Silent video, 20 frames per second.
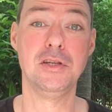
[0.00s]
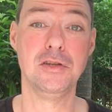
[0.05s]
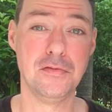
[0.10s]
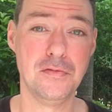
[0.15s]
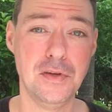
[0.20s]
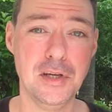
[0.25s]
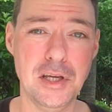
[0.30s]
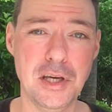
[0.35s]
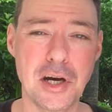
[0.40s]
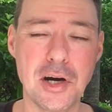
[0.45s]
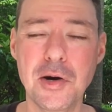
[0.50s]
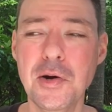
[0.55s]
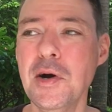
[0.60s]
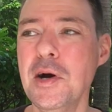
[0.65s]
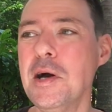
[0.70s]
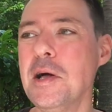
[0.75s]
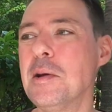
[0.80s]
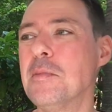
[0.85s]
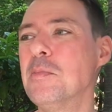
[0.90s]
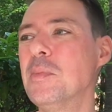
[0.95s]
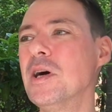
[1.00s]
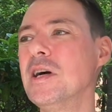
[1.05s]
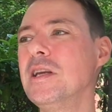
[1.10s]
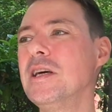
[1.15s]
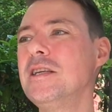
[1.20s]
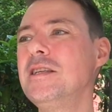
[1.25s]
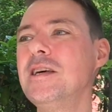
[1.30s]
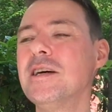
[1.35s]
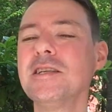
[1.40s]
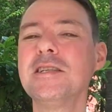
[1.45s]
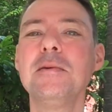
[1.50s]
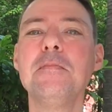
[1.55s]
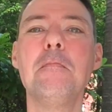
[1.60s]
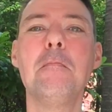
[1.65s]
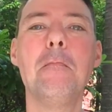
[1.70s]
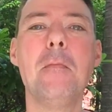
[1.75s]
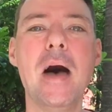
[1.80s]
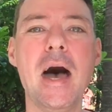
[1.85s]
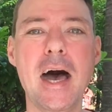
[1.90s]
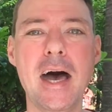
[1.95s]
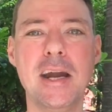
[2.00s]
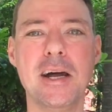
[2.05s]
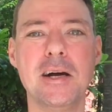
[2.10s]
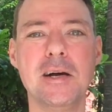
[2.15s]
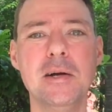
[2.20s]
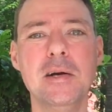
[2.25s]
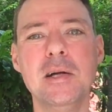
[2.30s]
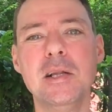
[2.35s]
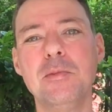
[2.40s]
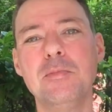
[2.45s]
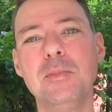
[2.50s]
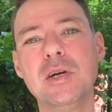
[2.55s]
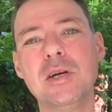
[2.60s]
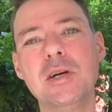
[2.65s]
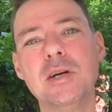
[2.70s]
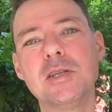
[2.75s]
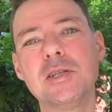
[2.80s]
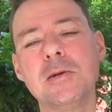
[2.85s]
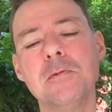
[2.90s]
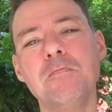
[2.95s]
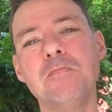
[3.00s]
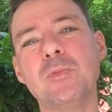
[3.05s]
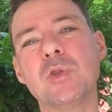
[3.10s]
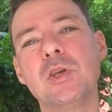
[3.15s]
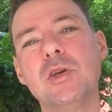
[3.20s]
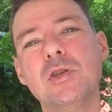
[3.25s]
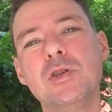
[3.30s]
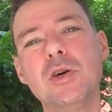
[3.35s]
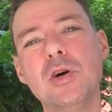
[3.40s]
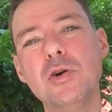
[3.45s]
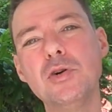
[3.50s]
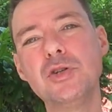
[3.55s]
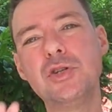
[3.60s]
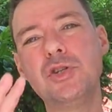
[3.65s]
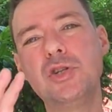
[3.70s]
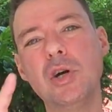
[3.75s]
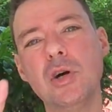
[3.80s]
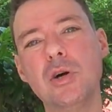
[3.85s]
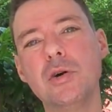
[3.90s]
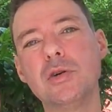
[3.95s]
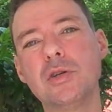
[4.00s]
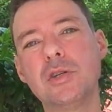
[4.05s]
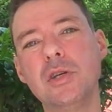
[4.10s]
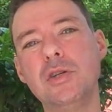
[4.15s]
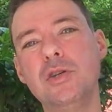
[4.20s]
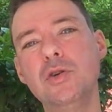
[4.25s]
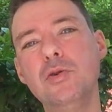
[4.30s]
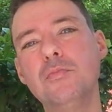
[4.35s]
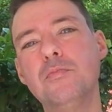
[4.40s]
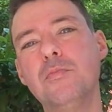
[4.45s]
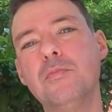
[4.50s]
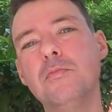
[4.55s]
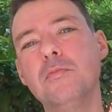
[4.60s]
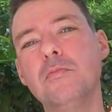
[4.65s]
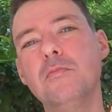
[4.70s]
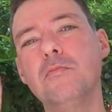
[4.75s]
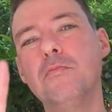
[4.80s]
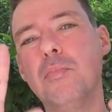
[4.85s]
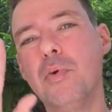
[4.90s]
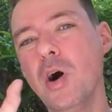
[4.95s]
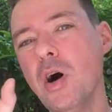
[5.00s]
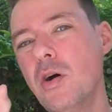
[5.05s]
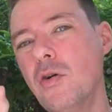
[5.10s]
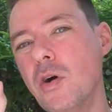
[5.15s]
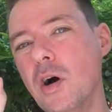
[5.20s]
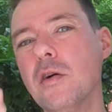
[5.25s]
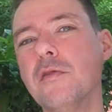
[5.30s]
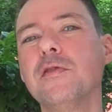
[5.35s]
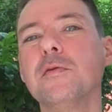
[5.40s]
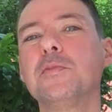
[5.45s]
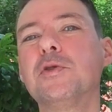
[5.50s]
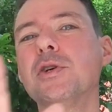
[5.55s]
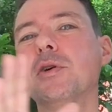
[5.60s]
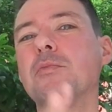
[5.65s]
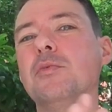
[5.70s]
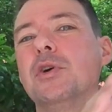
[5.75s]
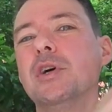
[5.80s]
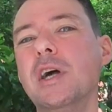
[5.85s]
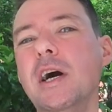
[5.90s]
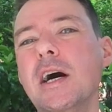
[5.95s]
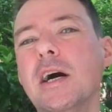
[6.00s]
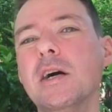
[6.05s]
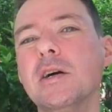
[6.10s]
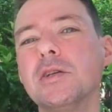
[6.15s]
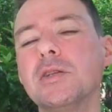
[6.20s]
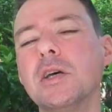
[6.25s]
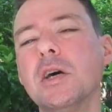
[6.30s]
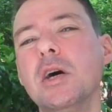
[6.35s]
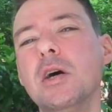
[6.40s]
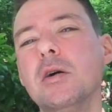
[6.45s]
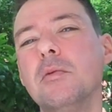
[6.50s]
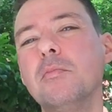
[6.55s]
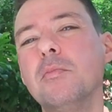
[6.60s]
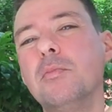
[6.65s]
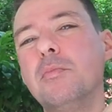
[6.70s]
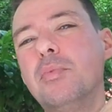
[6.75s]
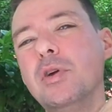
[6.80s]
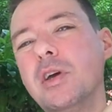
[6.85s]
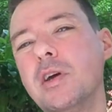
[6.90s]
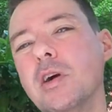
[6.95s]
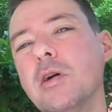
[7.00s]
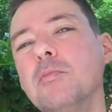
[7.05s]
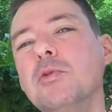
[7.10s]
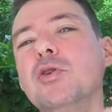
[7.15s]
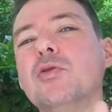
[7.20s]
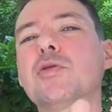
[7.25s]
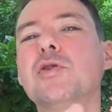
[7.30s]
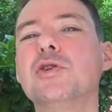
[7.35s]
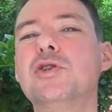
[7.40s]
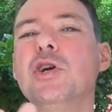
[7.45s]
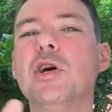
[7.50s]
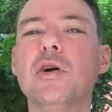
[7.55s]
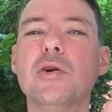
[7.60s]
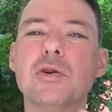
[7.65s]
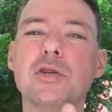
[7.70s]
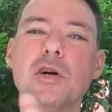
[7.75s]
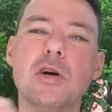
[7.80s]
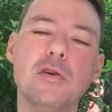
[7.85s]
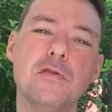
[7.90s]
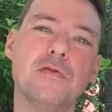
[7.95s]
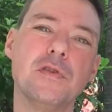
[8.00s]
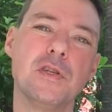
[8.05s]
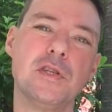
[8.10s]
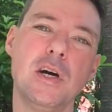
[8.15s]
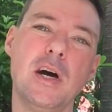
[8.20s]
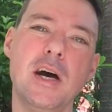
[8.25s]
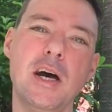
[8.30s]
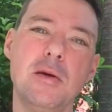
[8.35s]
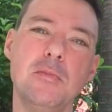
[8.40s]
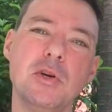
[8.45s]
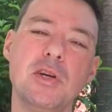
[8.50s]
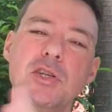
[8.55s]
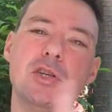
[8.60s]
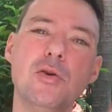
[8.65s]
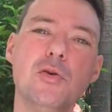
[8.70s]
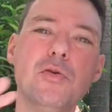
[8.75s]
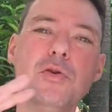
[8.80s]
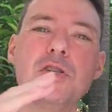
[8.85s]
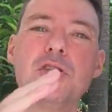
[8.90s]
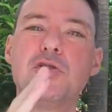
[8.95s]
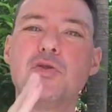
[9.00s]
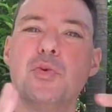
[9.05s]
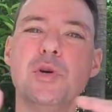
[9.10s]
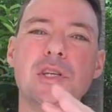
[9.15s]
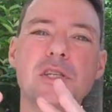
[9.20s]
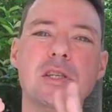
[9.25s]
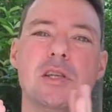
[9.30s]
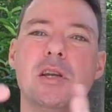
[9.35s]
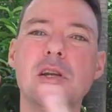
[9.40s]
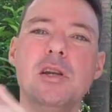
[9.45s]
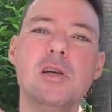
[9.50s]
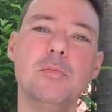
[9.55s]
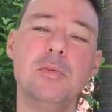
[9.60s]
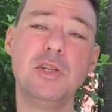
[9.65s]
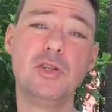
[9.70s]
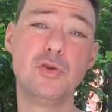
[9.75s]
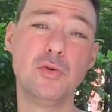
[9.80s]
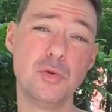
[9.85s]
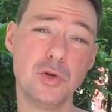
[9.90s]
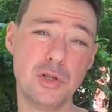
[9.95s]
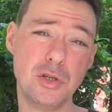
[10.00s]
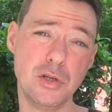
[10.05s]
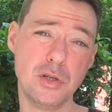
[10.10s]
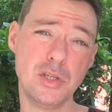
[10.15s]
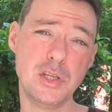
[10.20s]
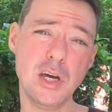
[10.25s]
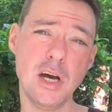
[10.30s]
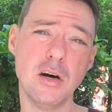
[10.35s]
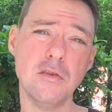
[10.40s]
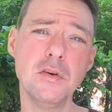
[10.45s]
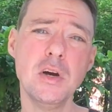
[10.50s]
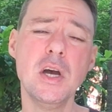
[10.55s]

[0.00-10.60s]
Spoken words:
video, but it doesn't matter, because those jokes that you borrow from someone else become your jokes over time, because you always twist it a little bit towards yourself,